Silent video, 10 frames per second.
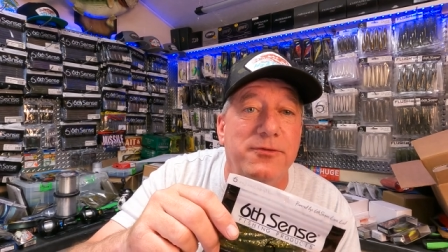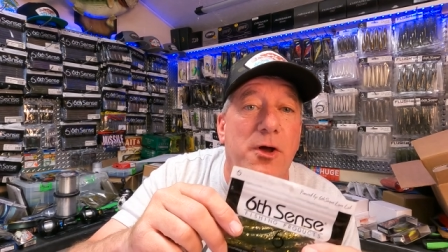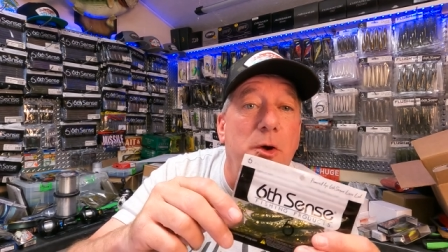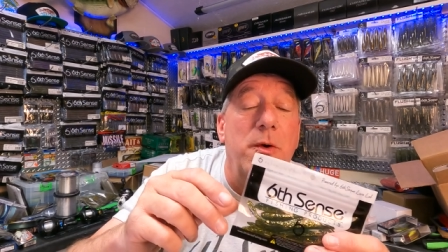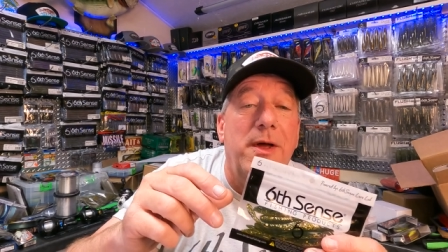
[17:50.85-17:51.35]

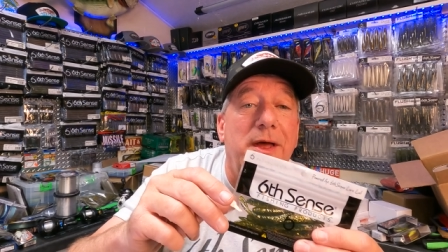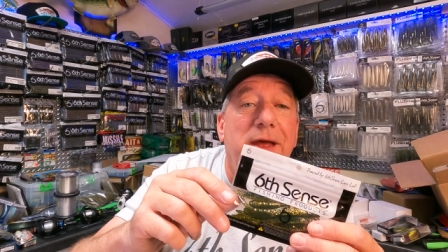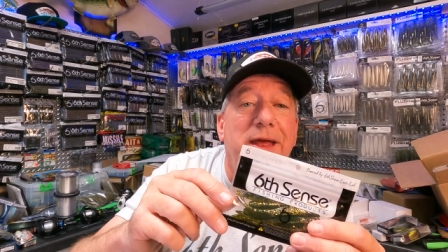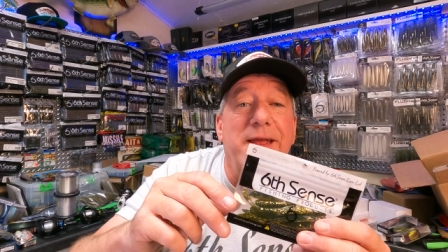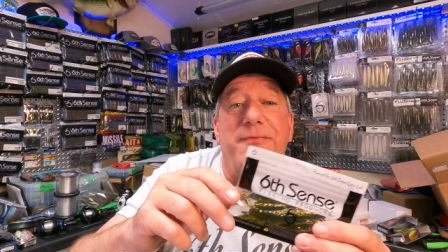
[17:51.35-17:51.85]
So
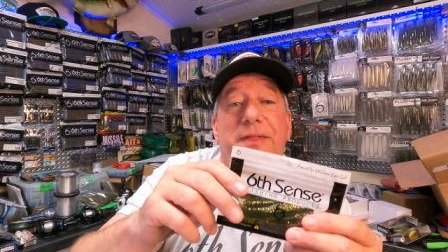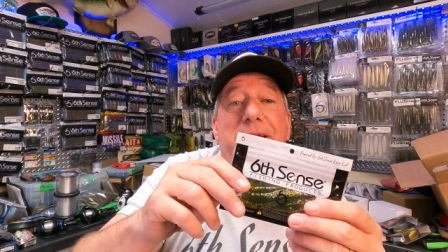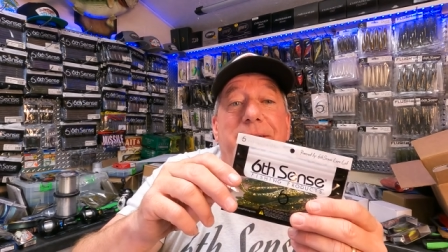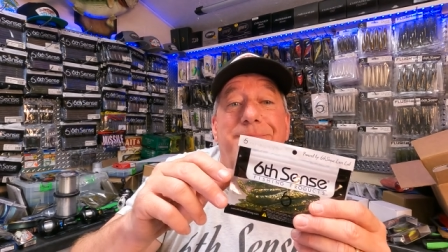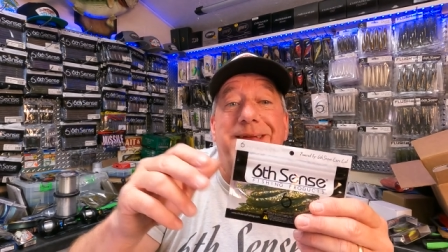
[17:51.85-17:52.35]
if
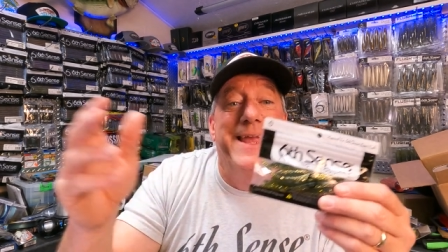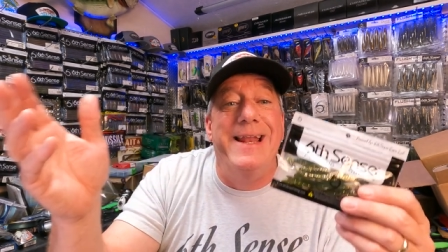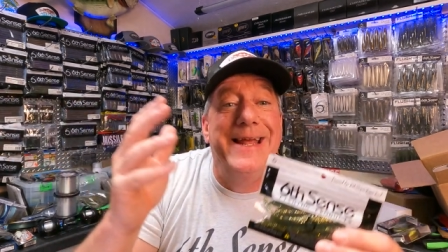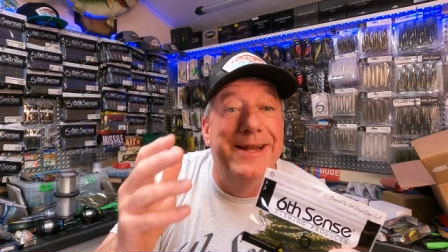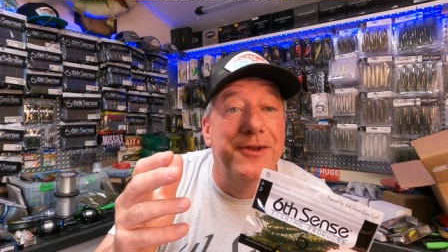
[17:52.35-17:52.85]
they
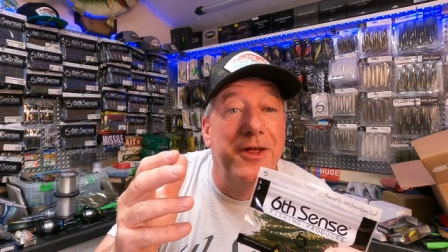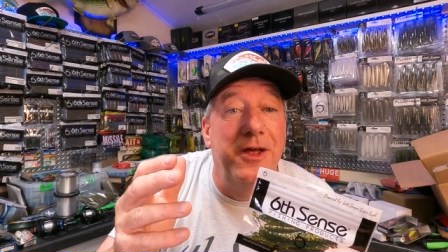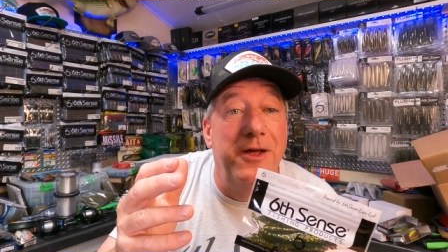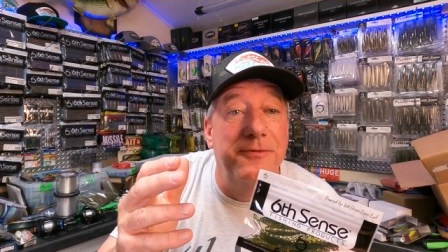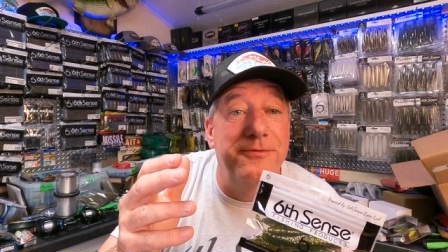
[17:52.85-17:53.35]
get in
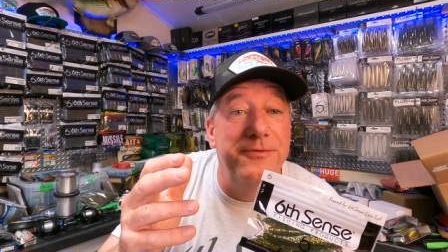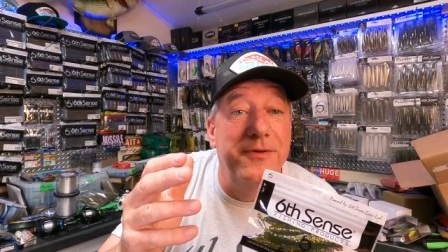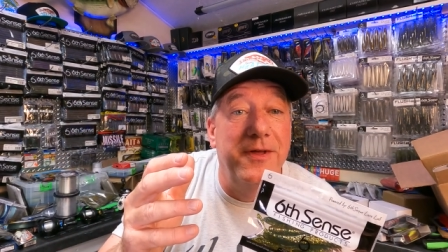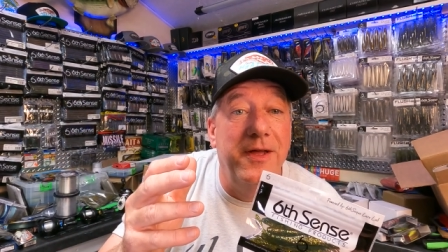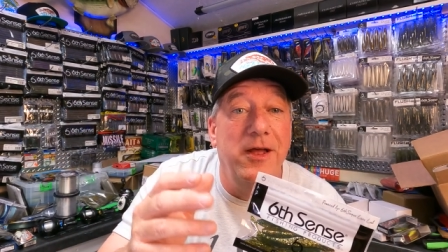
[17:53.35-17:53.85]
enough
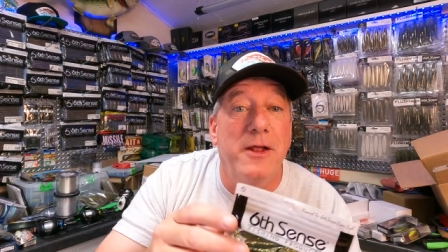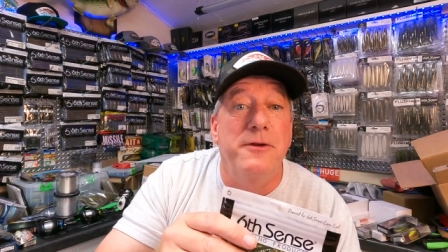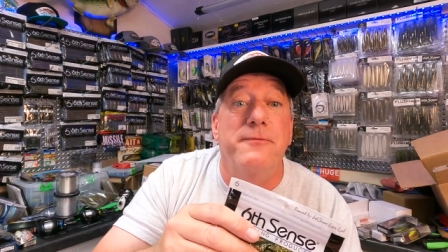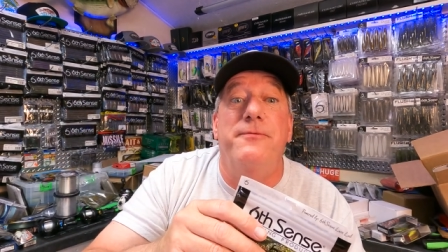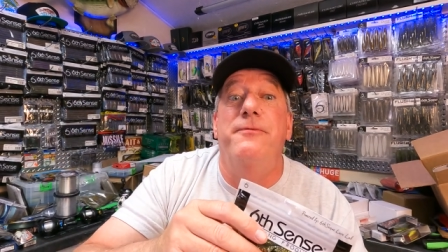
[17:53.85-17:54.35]

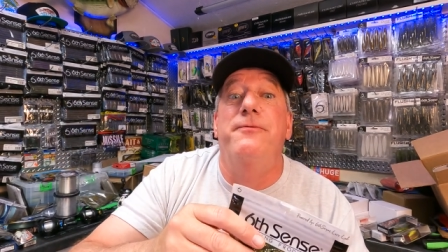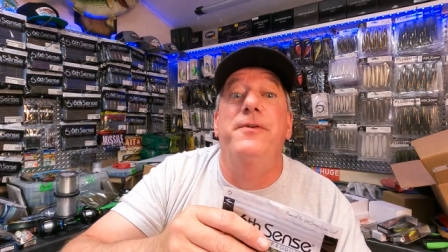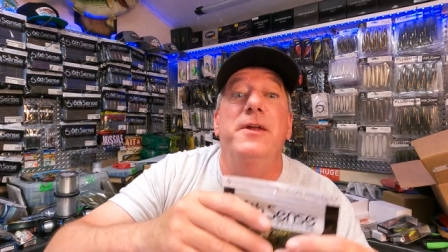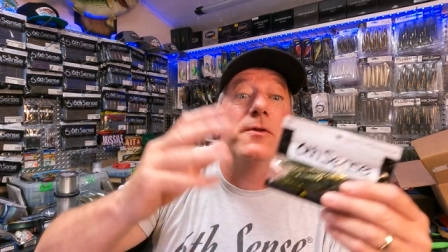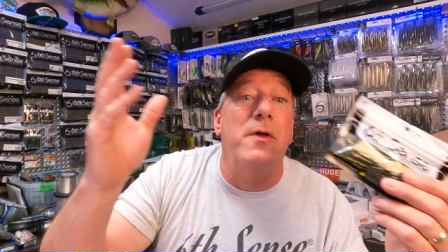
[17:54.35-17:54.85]
to
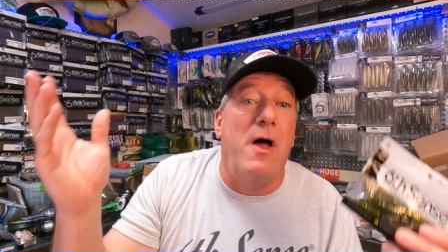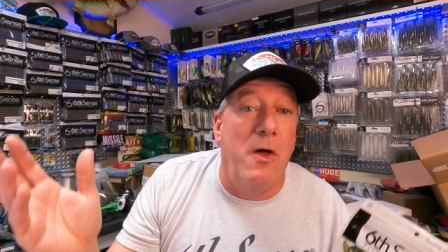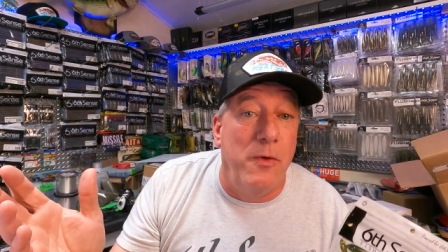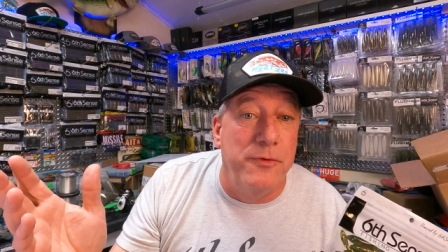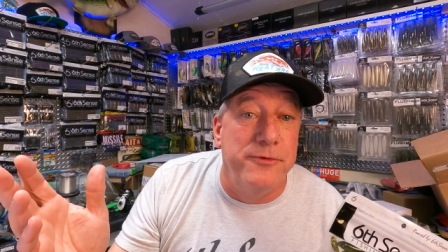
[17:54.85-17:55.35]
fill
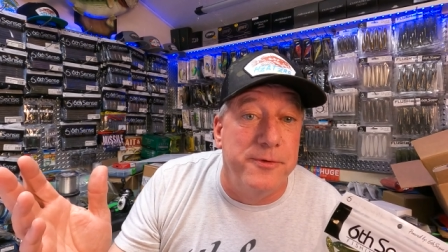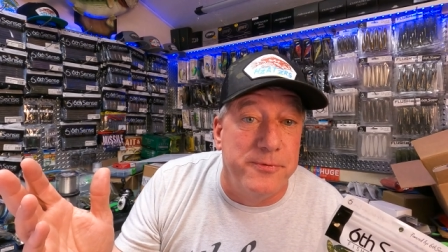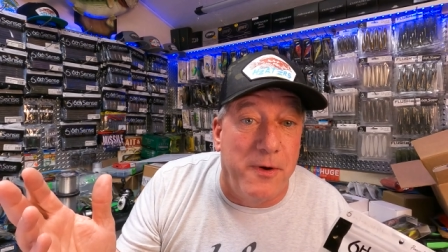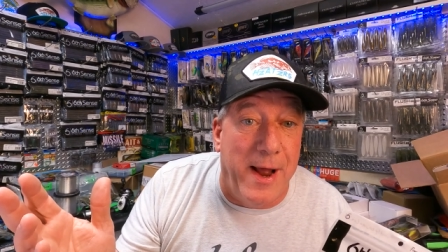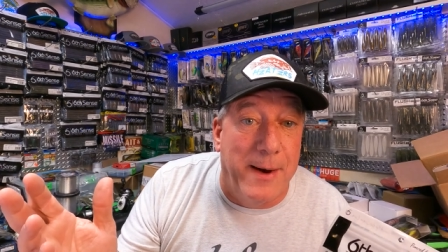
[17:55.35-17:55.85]
all the
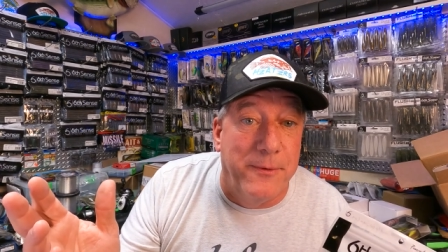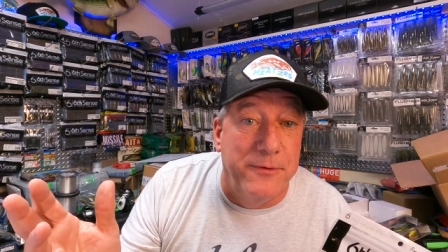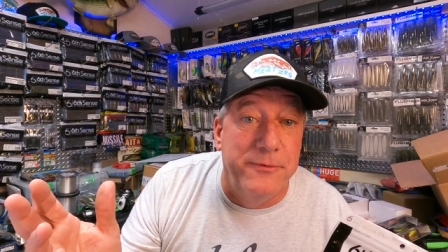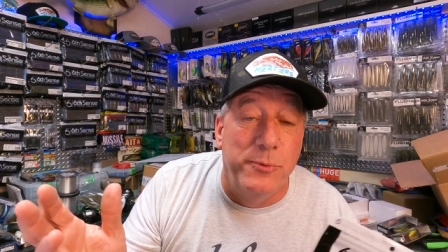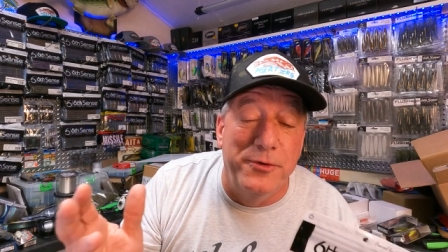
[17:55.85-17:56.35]

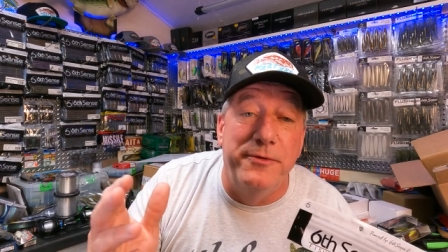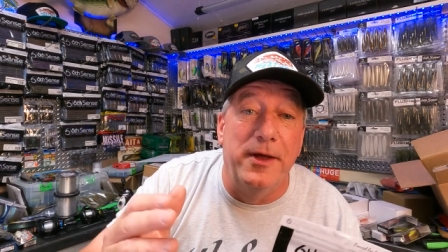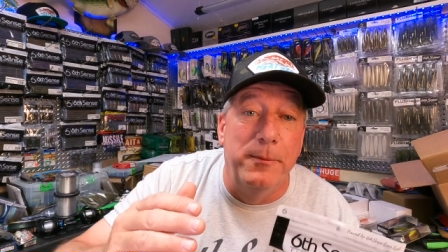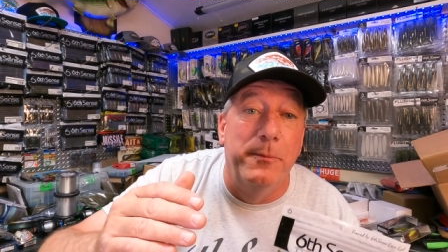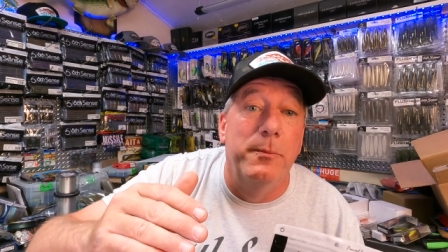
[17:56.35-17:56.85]
subscribers, which
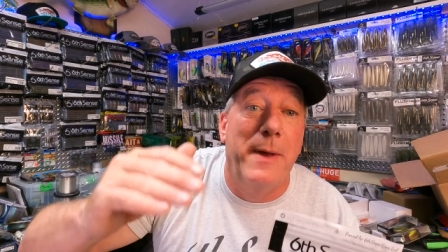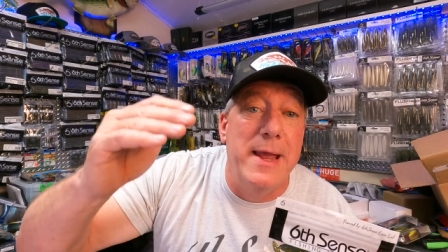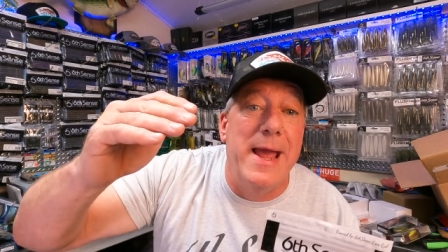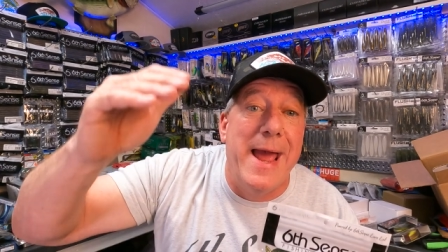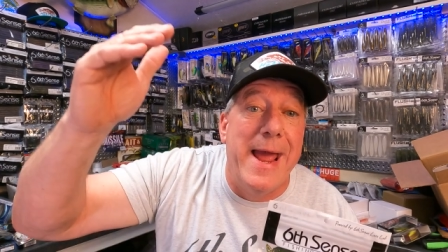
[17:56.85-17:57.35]
they
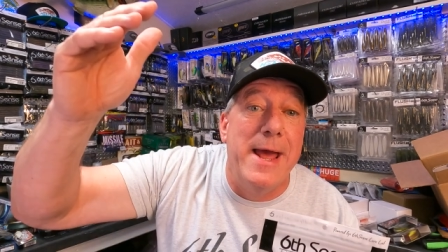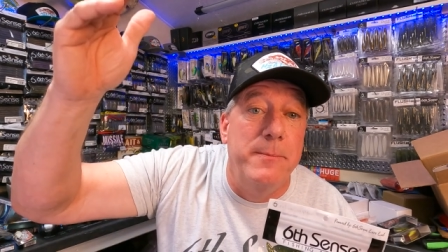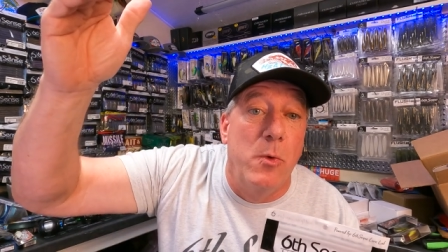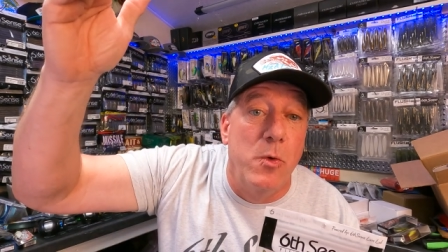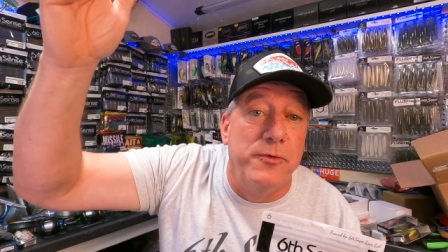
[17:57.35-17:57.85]
may
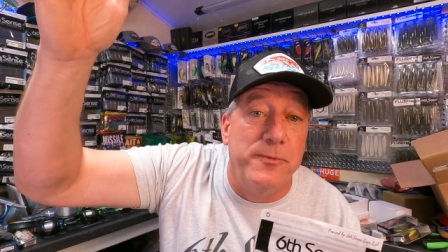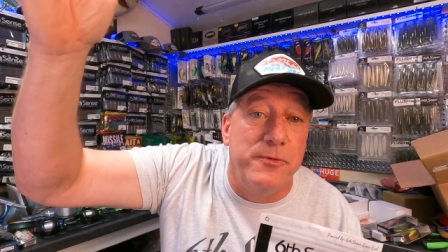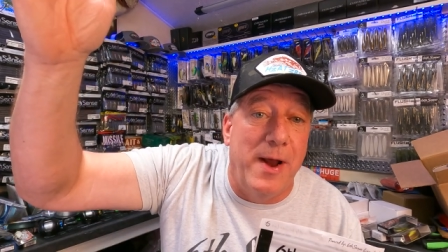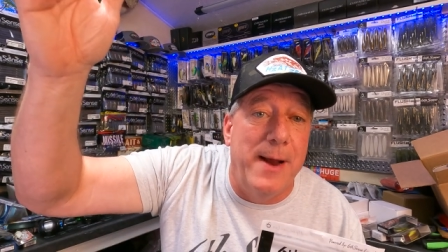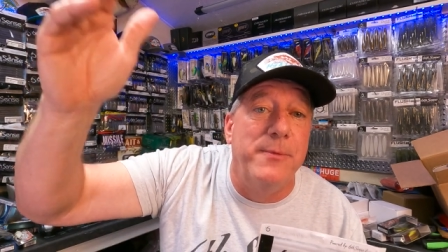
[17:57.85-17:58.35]
add more
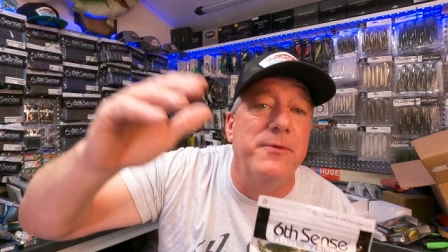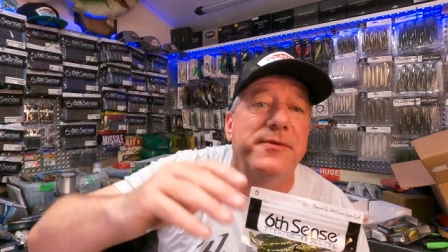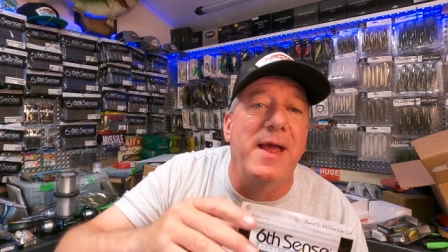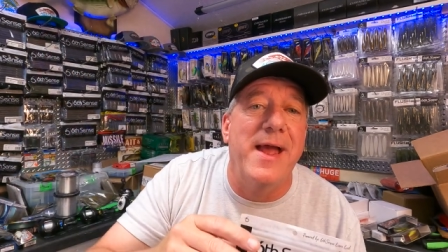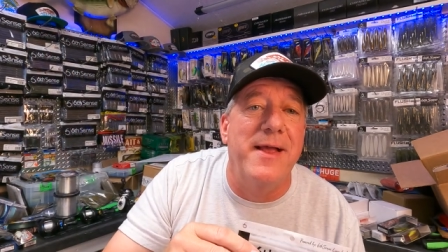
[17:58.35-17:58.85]

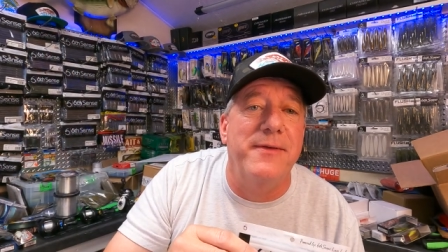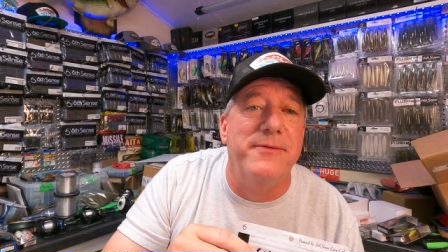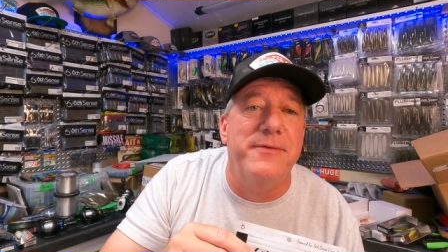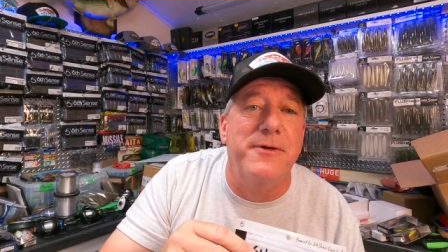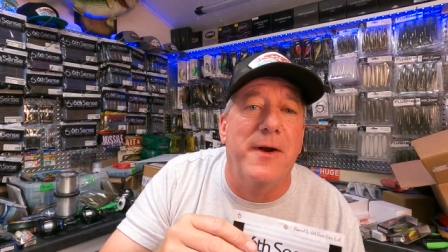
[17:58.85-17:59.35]
subscribers
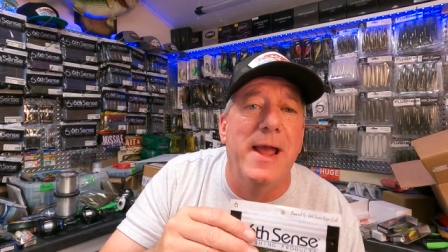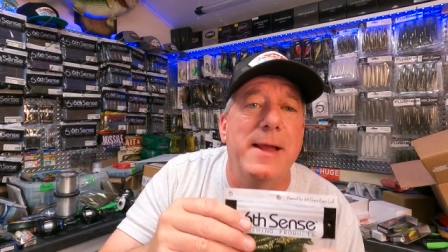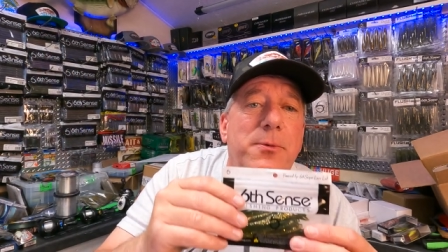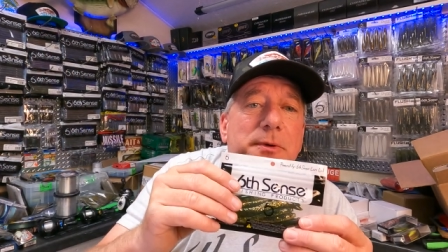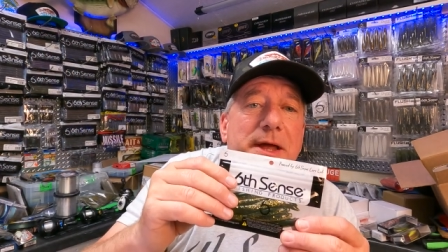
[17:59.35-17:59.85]
as they're
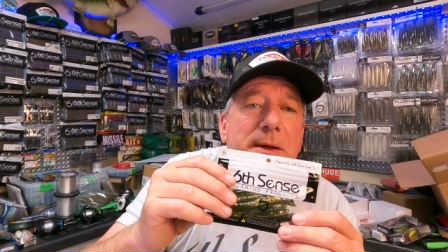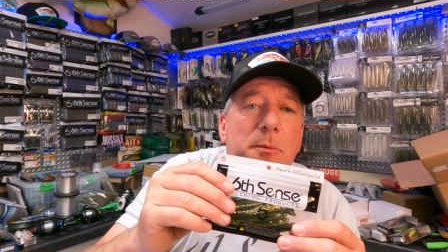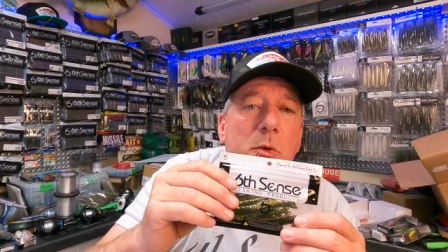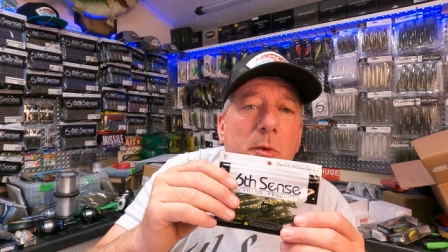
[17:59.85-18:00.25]
able to get